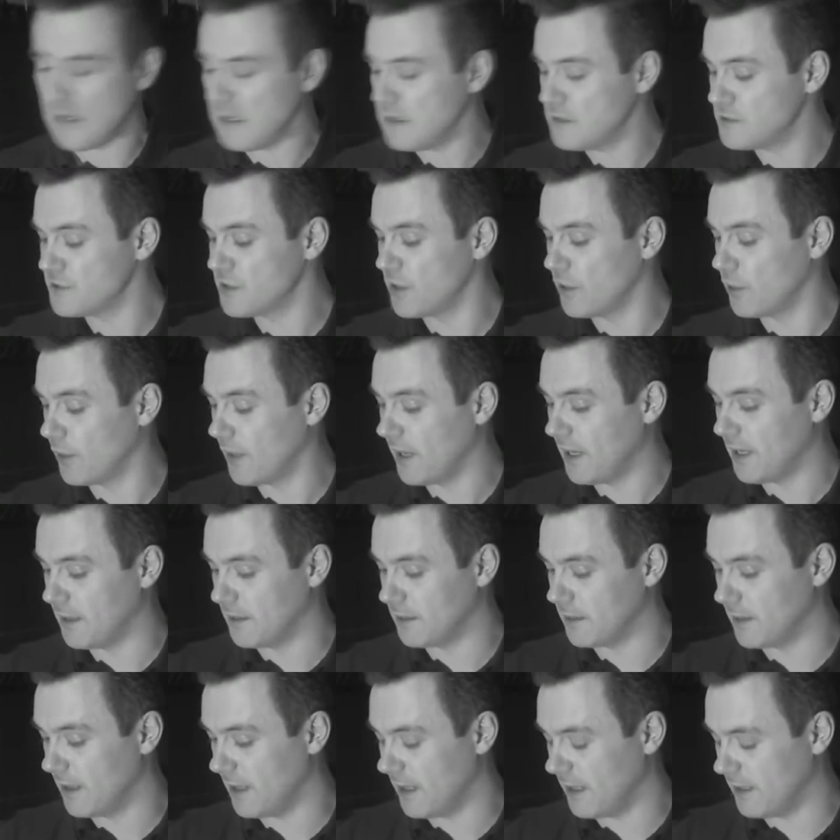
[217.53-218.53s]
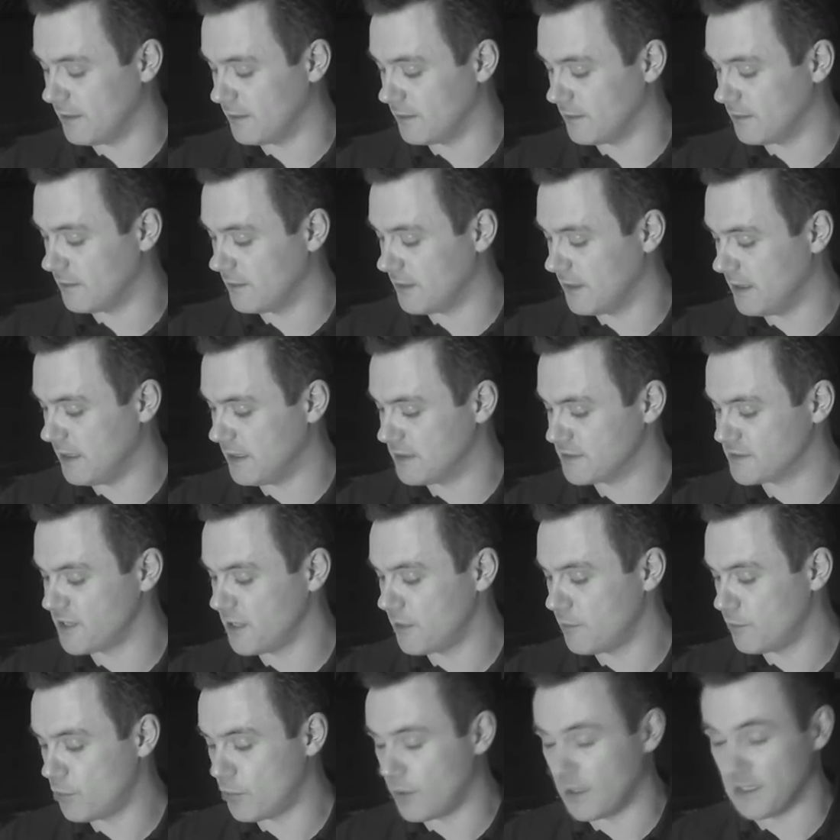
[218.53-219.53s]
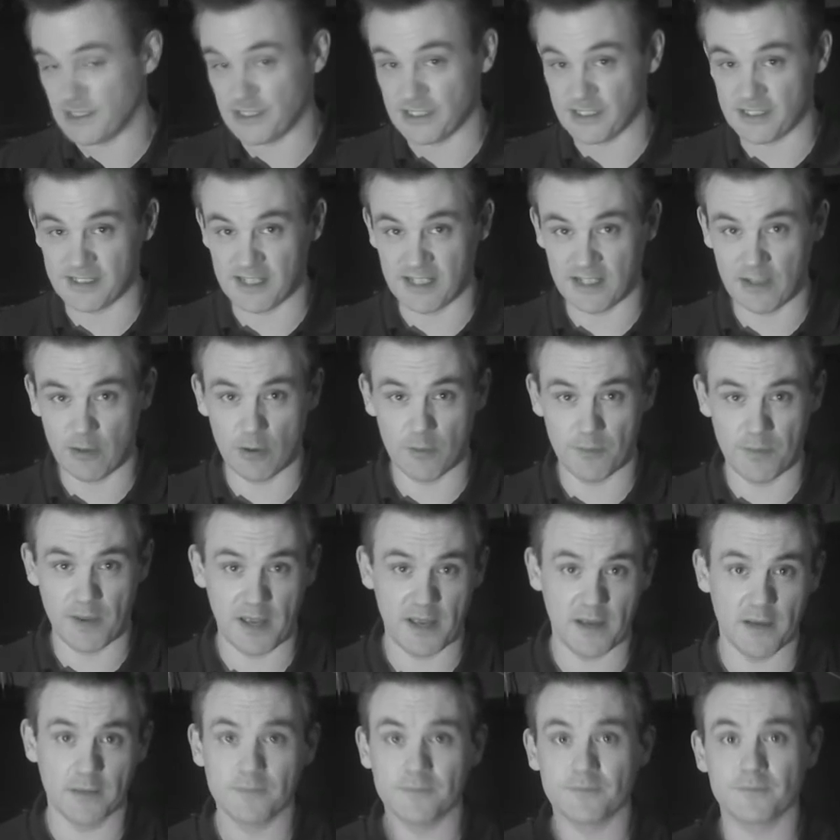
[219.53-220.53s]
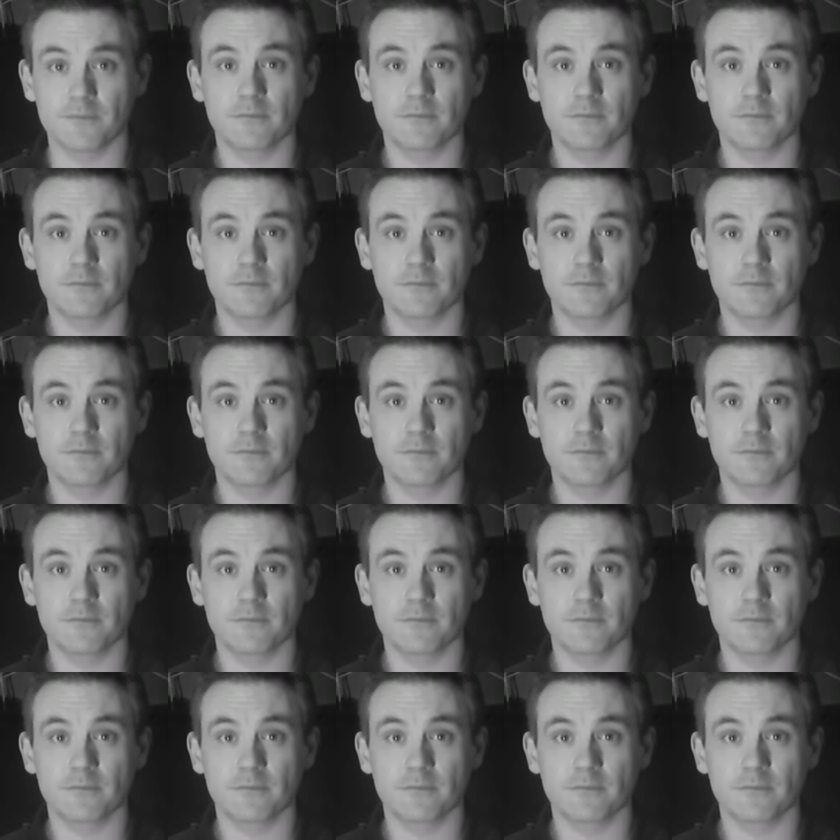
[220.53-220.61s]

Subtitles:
So in the example I just did, it would be